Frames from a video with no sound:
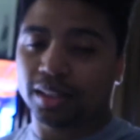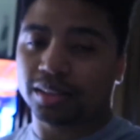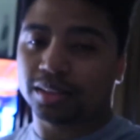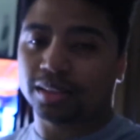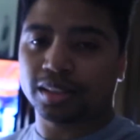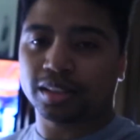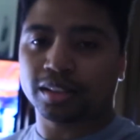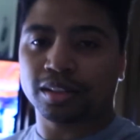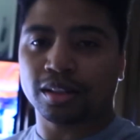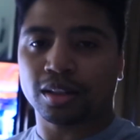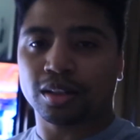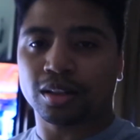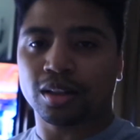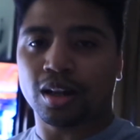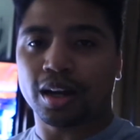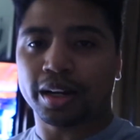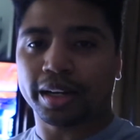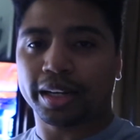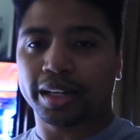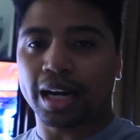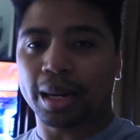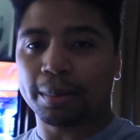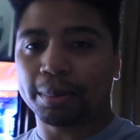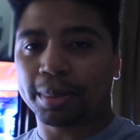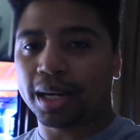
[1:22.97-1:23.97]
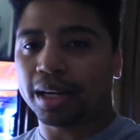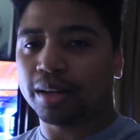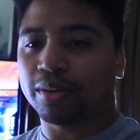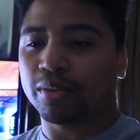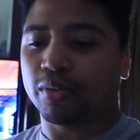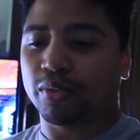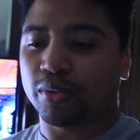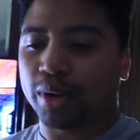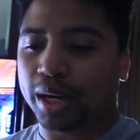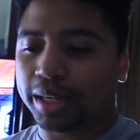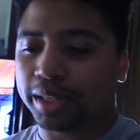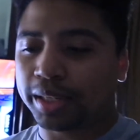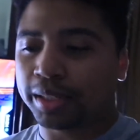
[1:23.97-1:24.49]
it's 6 o'clock and I'm getting
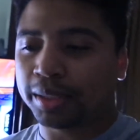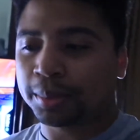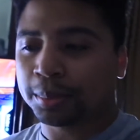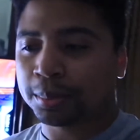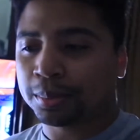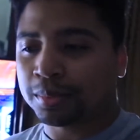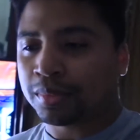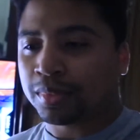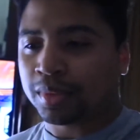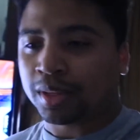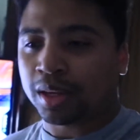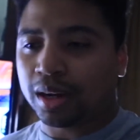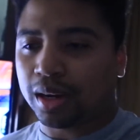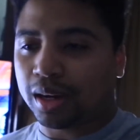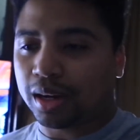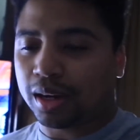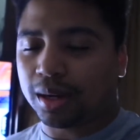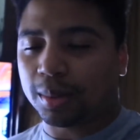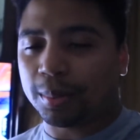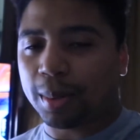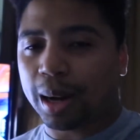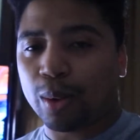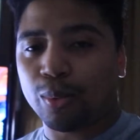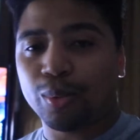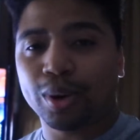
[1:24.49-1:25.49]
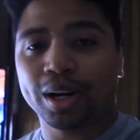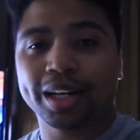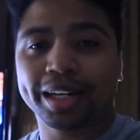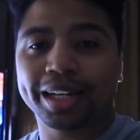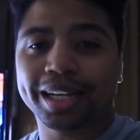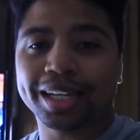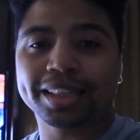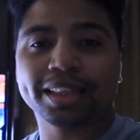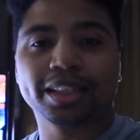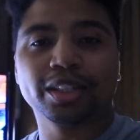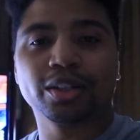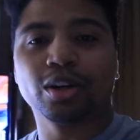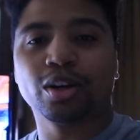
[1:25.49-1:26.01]
ready. Um, I want to
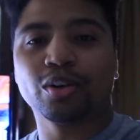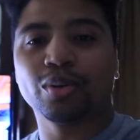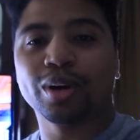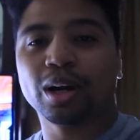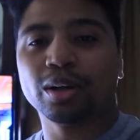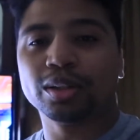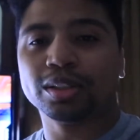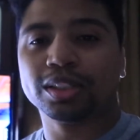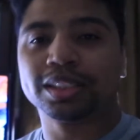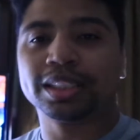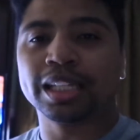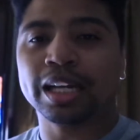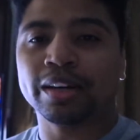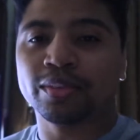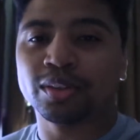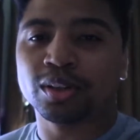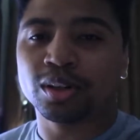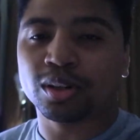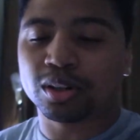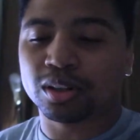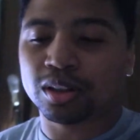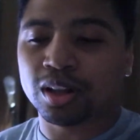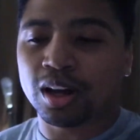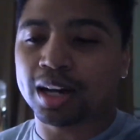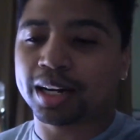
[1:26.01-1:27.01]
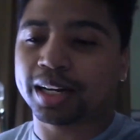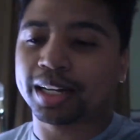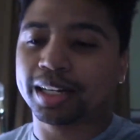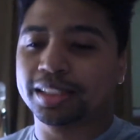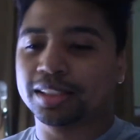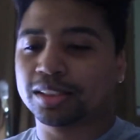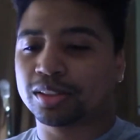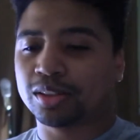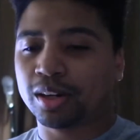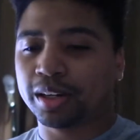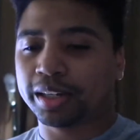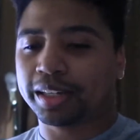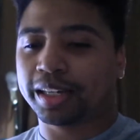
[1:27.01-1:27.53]
get there around 7 o'clock and
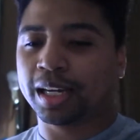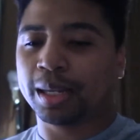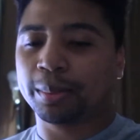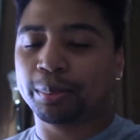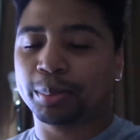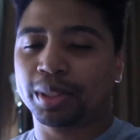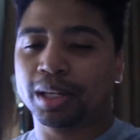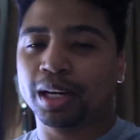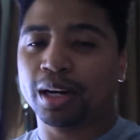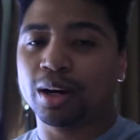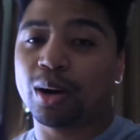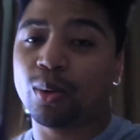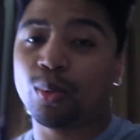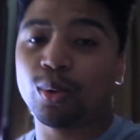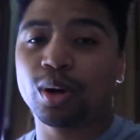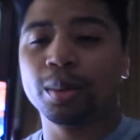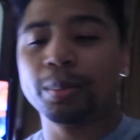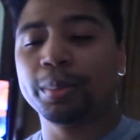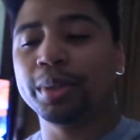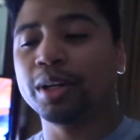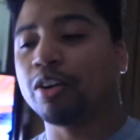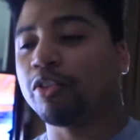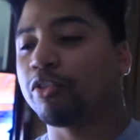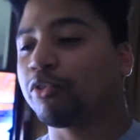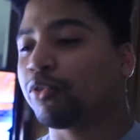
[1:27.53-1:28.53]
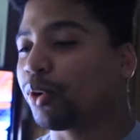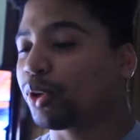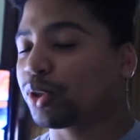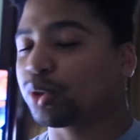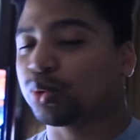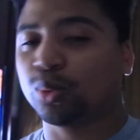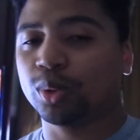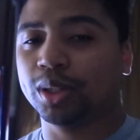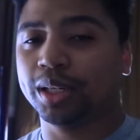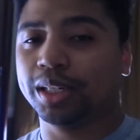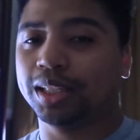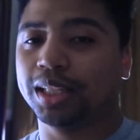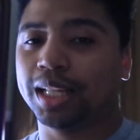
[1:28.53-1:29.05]
start camping out. I want to be the first
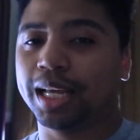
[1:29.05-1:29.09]
one in